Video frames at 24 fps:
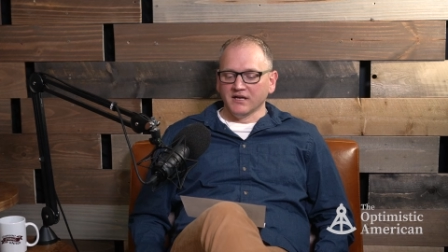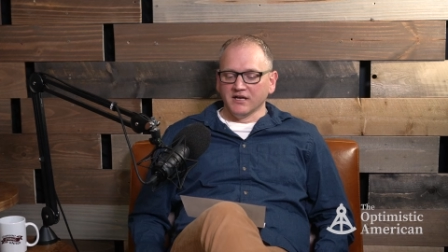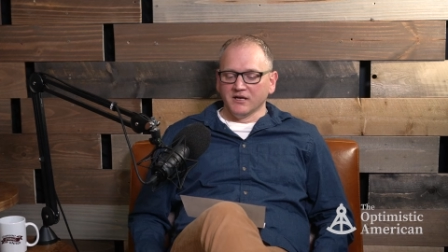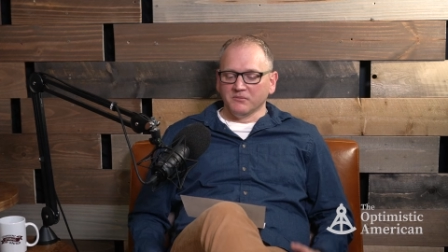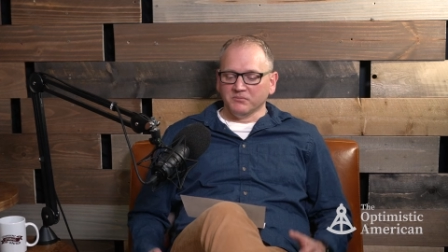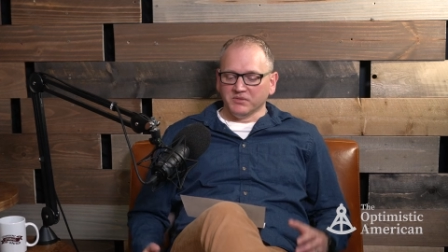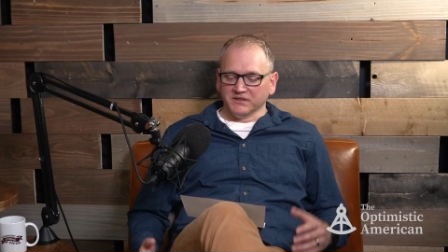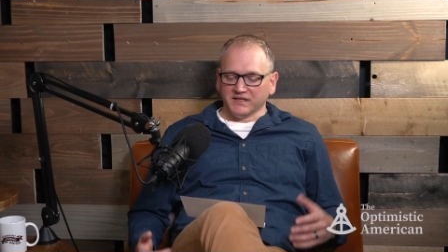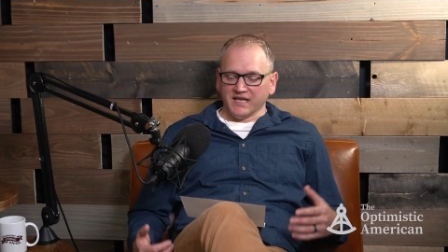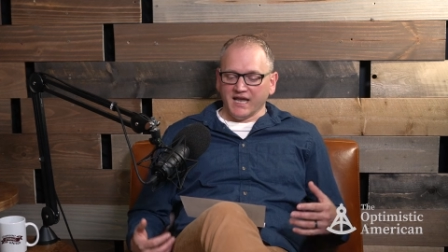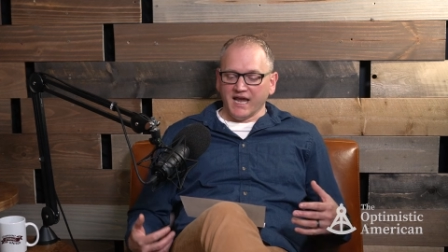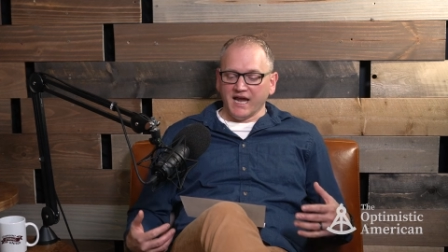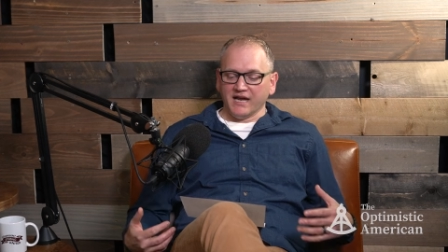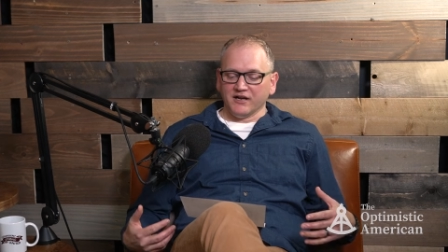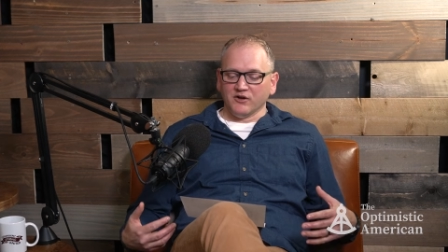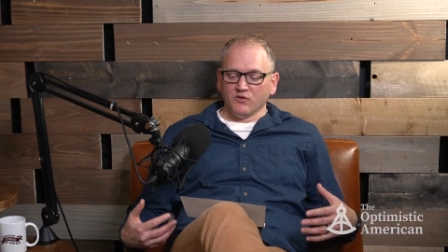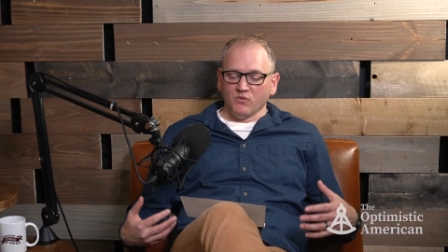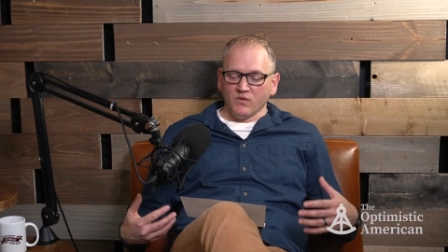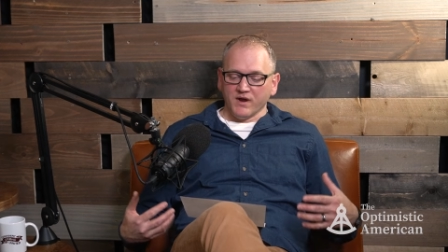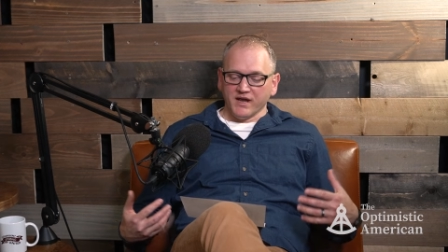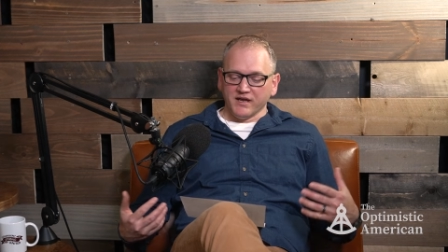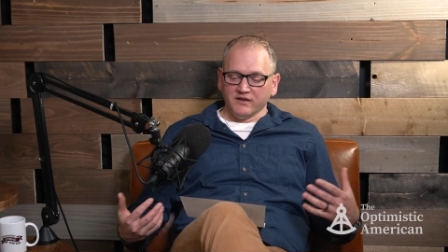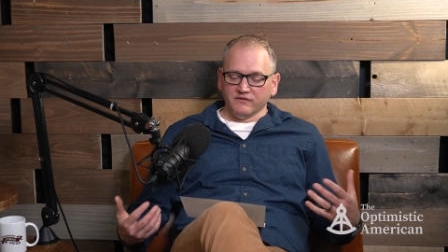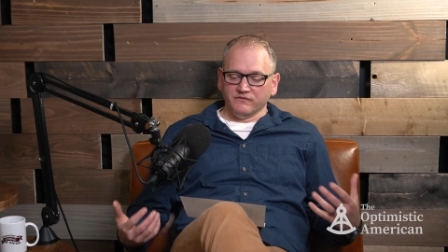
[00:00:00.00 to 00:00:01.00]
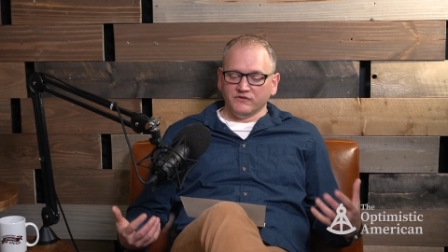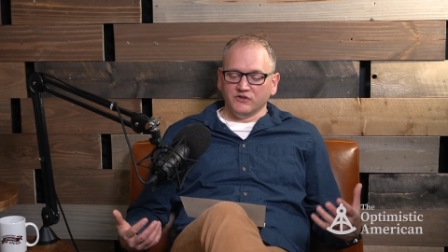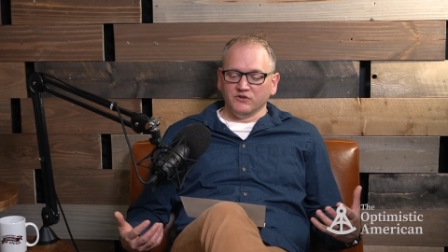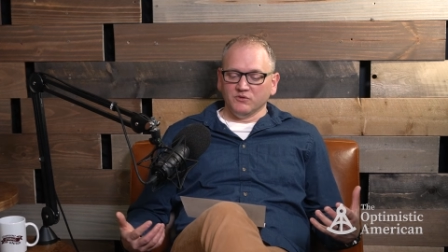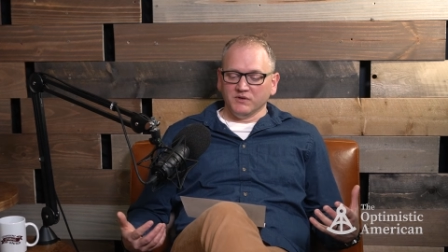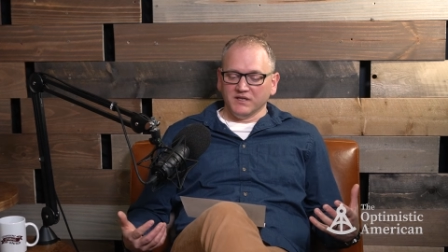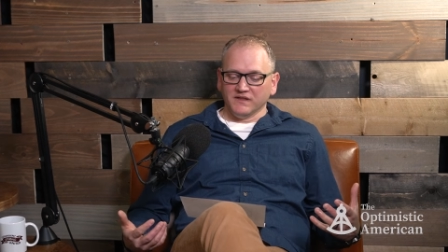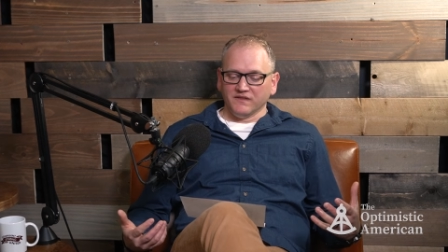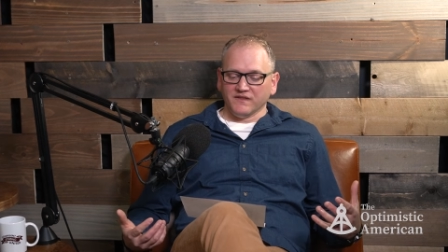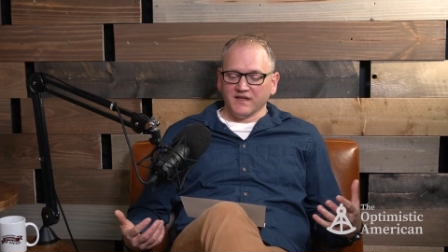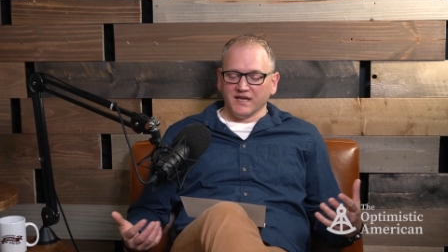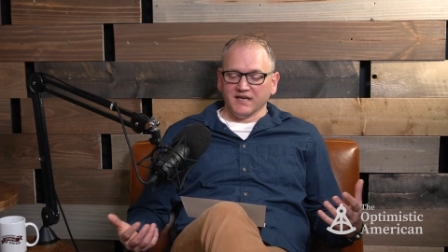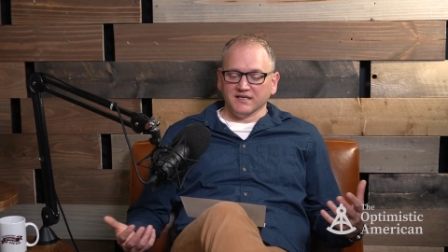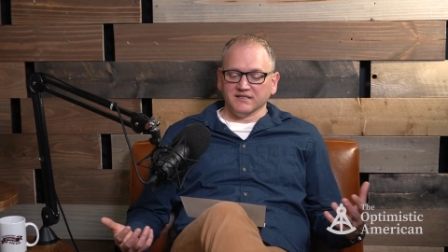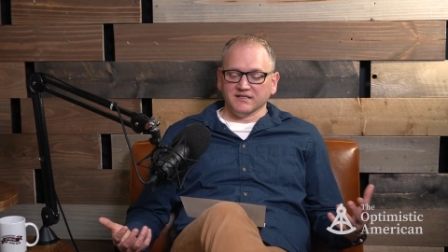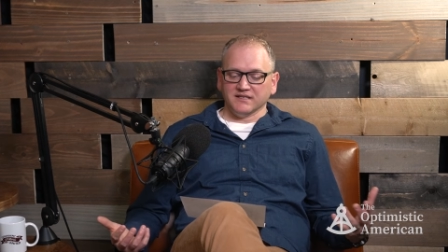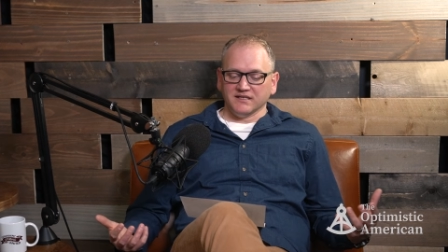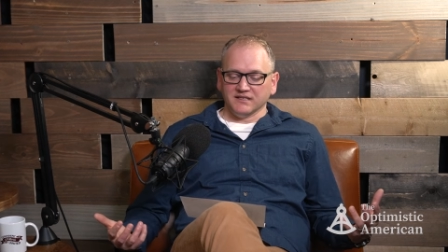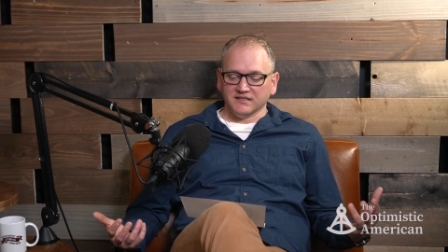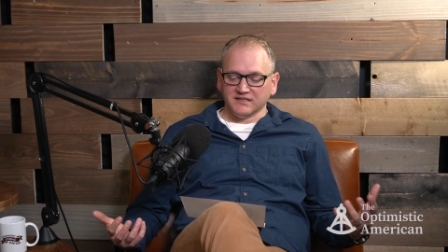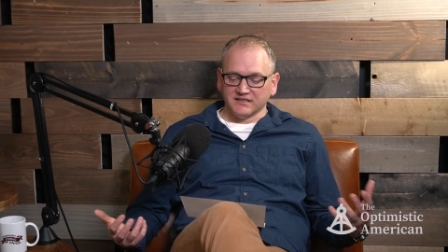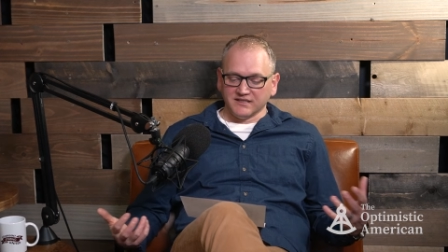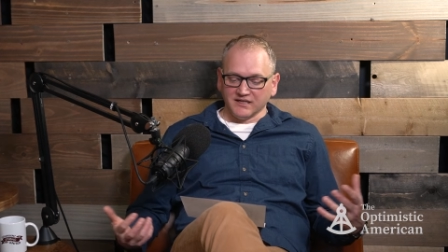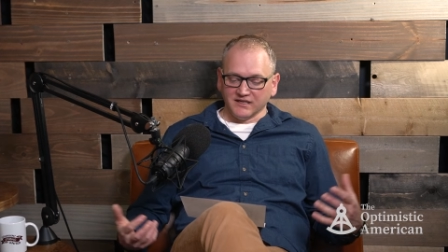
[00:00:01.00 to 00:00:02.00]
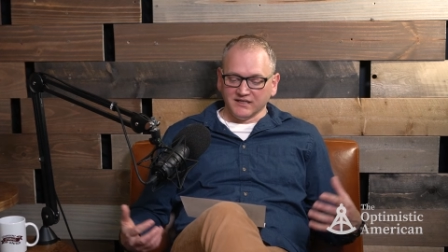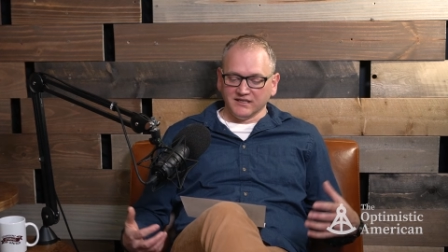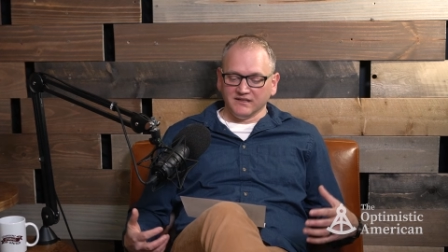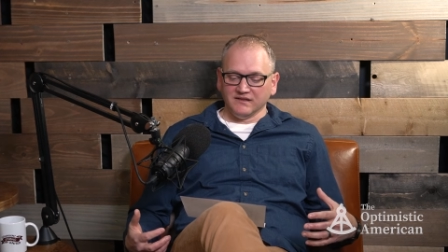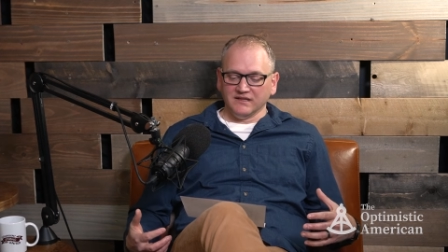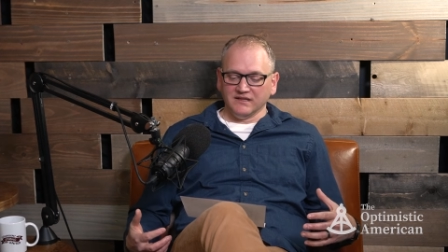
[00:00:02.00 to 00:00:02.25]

but they had a way of doing things, and he studied